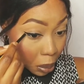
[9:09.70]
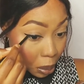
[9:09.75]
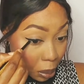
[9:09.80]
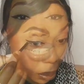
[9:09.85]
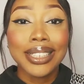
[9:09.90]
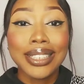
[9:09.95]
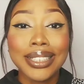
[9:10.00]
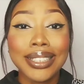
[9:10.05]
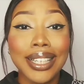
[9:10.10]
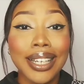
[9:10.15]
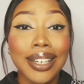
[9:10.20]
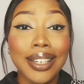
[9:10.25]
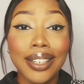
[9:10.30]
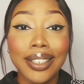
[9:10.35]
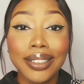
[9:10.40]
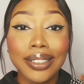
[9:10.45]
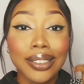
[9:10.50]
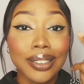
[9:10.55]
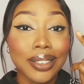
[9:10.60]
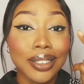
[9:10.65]
This
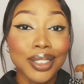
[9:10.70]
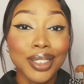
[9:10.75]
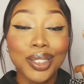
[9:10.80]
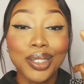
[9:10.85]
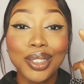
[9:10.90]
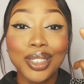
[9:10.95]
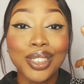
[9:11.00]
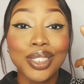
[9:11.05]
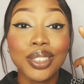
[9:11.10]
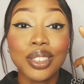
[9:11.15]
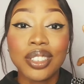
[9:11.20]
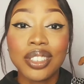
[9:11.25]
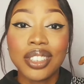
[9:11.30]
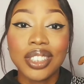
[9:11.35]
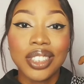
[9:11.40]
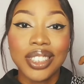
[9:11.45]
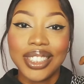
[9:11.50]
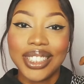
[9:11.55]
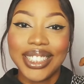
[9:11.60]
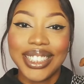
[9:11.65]
eyeliner is
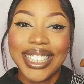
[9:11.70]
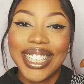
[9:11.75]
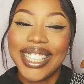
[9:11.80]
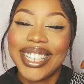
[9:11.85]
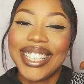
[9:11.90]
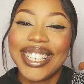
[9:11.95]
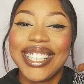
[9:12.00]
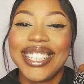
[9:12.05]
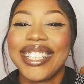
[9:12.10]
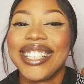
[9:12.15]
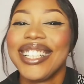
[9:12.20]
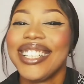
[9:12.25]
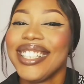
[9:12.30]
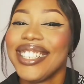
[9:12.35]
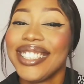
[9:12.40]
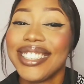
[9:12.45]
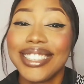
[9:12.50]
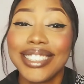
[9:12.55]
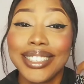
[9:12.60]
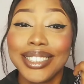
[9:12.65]
not it.
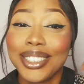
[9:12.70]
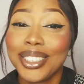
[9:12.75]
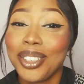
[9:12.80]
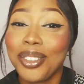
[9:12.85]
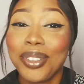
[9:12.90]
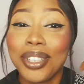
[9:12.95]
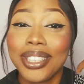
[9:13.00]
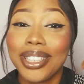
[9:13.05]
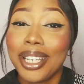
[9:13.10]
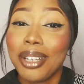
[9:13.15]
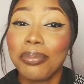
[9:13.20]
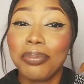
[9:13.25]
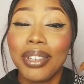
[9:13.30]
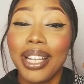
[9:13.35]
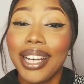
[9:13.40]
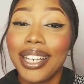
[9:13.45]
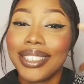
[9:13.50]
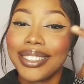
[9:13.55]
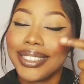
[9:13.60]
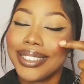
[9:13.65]
It's not what I
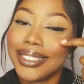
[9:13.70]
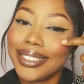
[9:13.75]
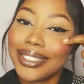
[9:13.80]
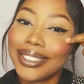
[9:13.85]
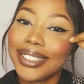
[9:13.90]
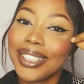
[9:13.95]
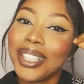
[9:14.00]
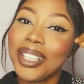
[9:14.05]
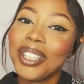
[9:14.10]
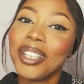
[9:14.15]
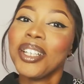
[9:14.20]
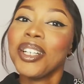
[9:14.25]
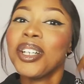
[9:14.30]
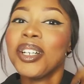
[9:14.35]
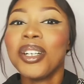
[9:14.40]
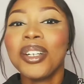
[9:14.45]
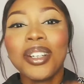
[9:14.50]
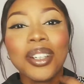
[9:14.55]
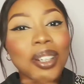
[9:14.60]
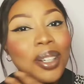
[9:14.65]
planned.
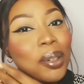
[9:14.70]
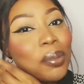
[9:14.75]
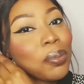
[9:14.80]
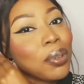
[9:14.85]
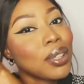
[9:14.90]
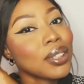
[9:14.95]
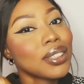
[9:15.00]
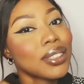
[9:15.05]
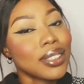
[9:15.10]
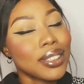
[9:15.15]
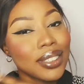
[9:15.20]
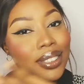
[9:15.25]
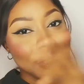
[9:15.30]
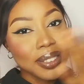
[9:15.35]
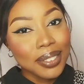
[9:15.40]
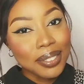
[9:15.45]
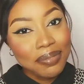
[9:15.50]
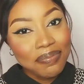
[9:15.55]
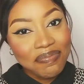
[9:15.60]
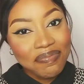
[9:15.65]
But
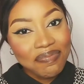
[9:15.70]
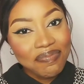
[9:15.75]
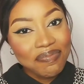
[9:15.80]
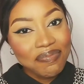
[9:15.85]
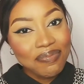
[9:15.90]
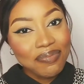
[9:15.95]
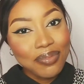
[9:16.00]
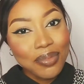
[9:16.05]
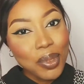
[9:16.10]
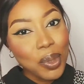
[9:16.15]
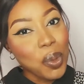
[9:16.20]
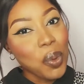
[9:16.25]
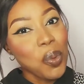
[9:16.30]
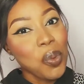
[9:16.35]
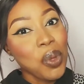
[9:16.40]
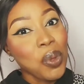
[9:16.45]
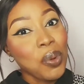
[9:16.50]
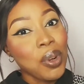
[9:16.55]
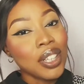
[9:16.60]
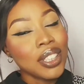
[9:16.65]

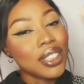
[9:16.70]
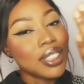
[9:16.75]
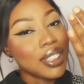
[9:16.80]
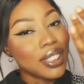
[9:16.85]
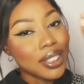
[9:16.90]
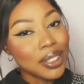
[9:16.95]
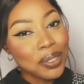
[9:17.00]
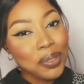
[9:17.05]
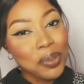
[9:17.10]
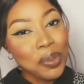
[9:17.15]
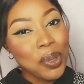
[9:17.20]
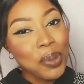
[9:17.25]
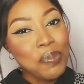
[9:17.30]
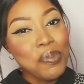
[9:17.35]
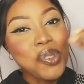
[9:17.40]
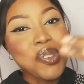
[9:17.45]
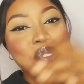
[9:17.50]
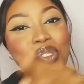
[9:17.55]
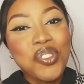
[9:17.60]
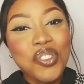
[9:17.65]
we
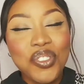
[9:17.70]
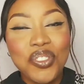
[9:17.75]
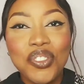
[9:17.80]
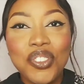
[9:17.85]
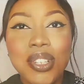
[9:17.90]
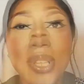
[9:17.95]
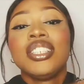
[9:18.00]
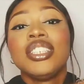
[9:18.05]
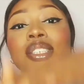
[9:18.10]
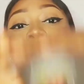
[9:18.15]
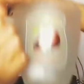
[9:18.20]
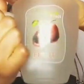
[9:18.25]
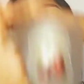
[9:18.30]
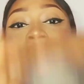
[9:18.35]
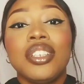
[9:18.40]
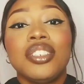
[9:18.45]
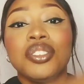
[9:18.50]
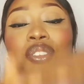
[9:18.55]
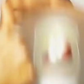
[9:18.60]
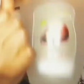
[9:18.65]
move. At this
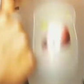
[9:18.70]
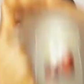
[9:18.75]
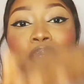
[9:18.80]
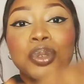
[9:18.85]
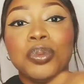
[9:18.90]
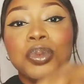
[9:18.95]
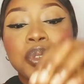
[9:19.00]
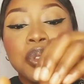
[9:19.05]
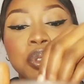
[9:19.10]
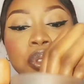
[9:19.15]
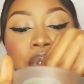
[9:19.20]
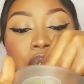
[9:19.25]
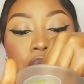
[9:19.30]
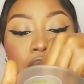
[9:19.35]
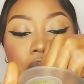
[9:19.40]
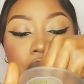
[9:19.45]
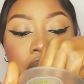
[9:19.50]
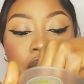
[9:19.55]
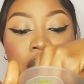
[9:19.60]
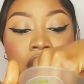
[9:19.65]
point, I just want to be done,
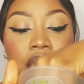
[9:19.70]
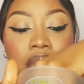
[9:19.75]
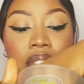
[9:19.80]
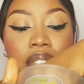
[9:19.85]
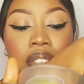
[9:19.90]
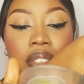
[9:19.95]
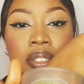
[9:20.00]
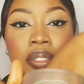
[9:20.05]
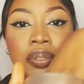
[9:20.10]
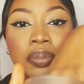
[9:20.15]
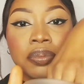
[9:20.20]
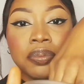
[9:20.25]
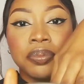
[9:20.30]
honestly.